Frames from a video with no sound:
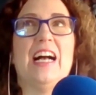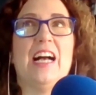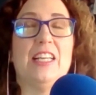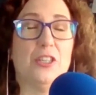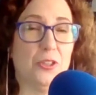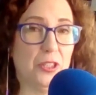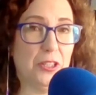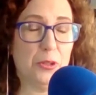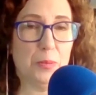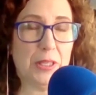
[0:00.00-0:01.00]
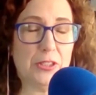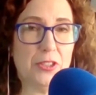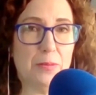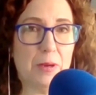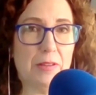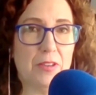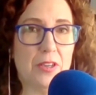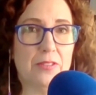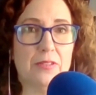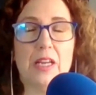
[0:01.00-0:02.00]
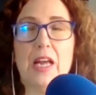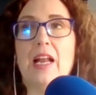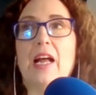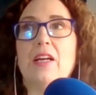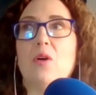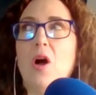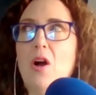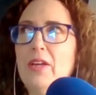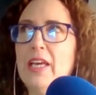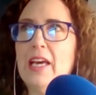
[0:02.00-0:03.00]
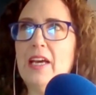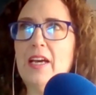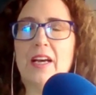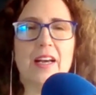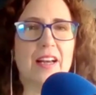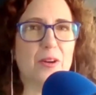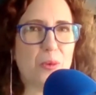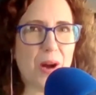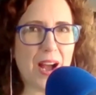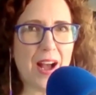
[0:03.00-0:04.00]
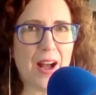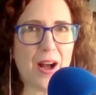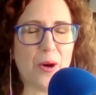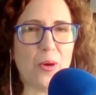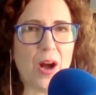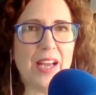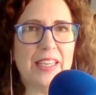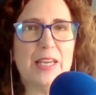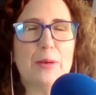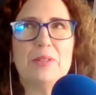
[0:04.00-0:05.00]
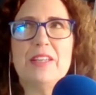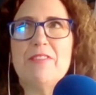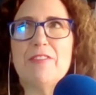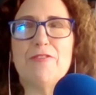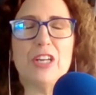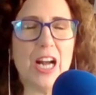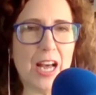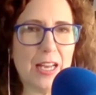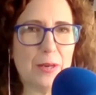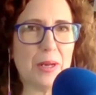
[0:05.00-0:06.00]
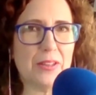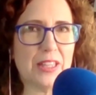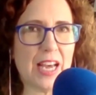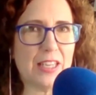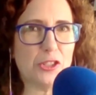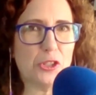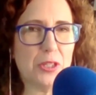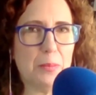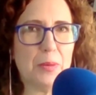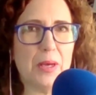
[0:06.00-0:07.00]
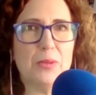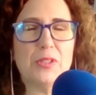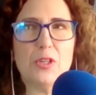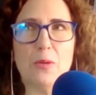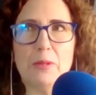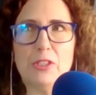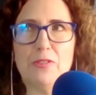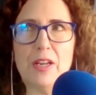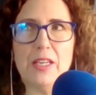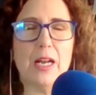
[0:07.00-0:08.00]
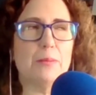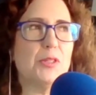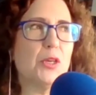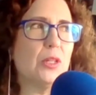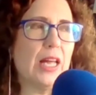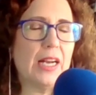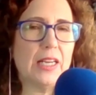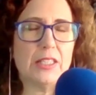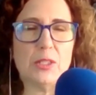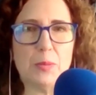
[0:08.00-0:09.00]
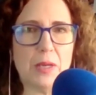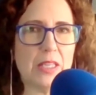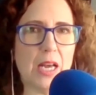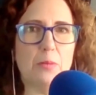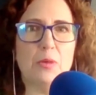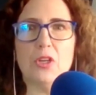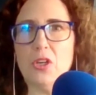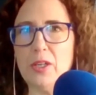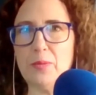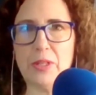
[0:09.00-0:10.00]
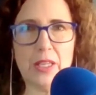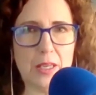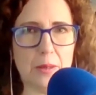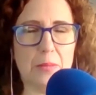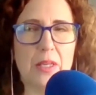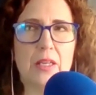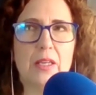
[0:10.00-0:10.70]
I go look through pictures in my phone and I go, oh, yeah, wow, I can't believe I forgot about that trip. It was so much fun. And I'm so glad I got to spend time with her and with him,